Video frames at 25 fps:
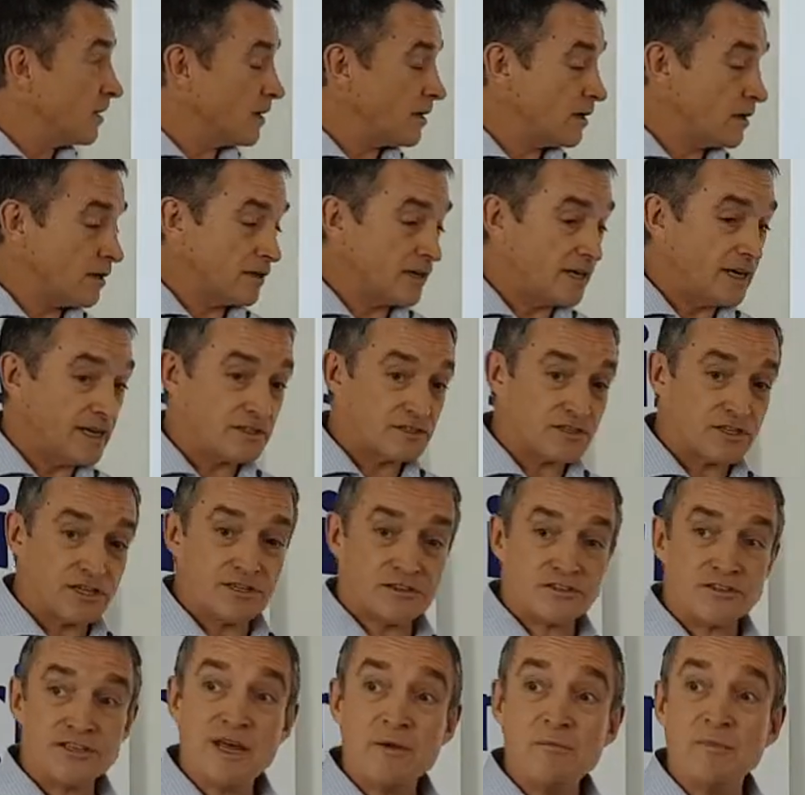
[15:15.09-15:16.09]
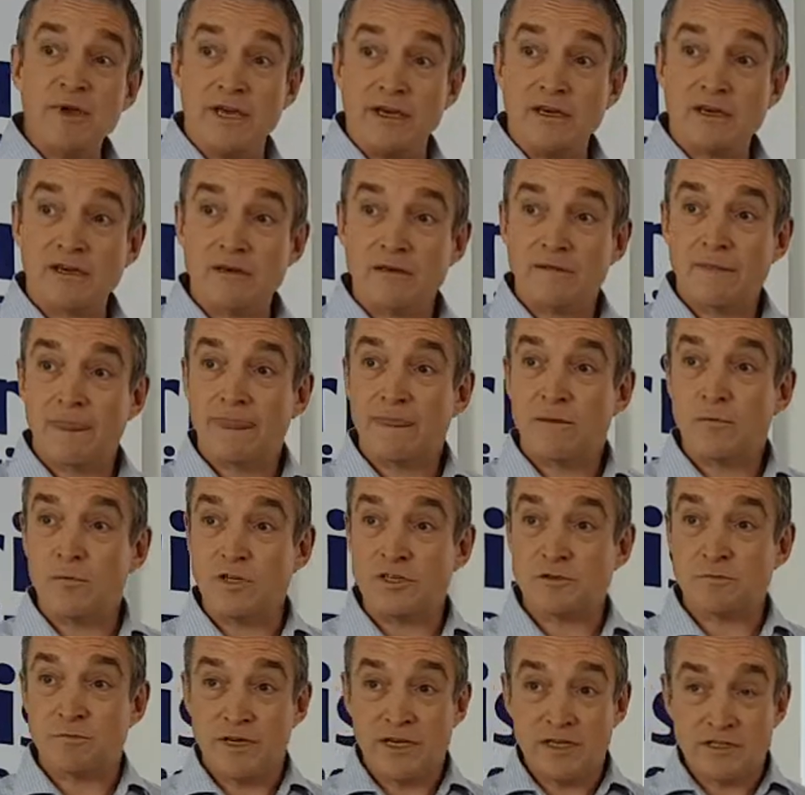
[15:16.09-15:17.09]
It's systemic,
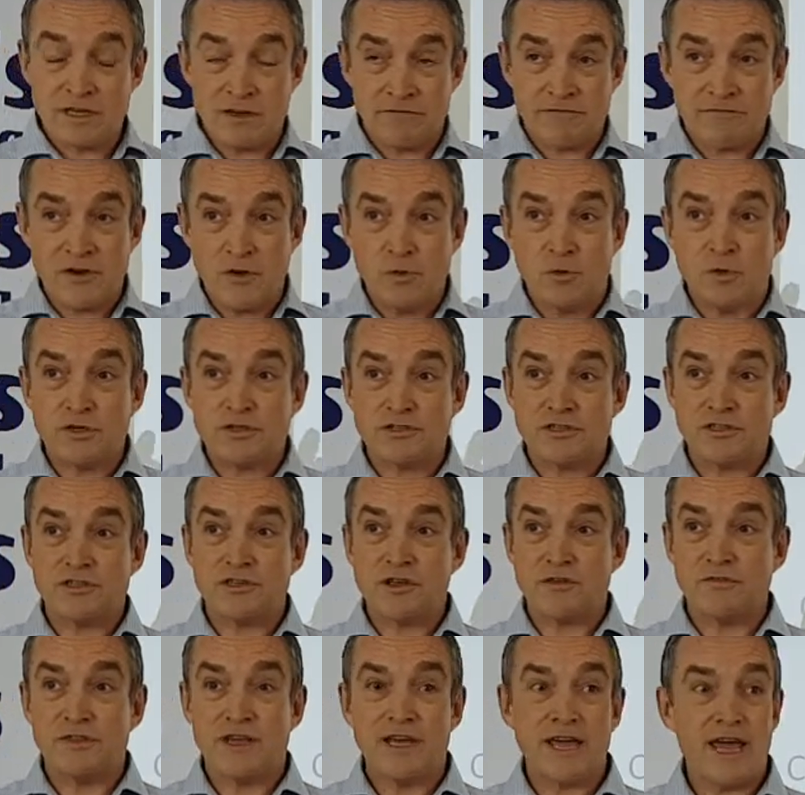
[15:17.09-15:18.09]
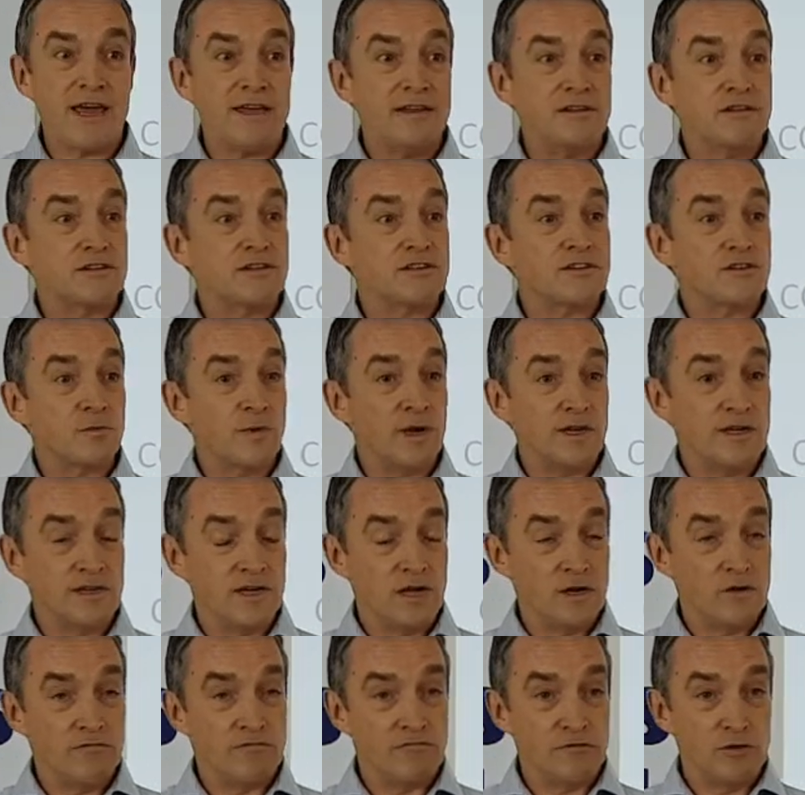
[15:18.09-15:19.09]
which means it focuses on the
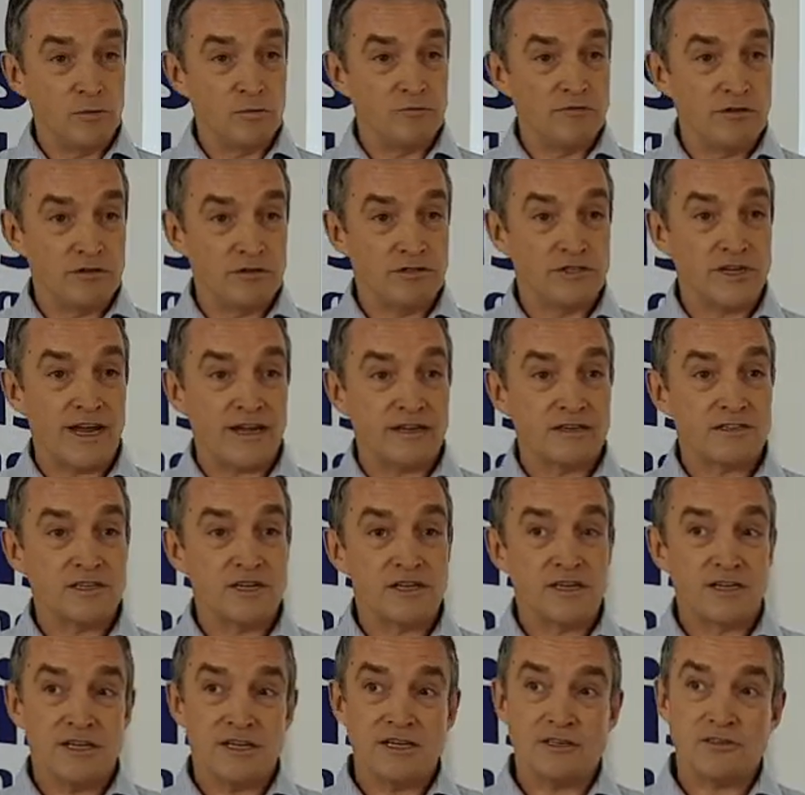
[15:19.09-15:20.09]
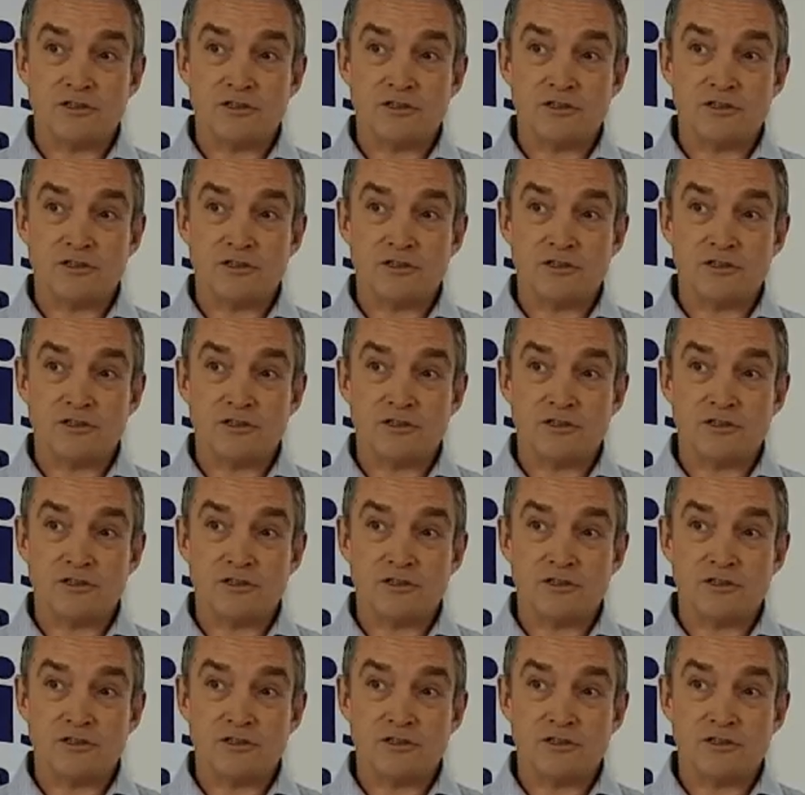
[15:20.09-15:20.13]
end-to-end overall project.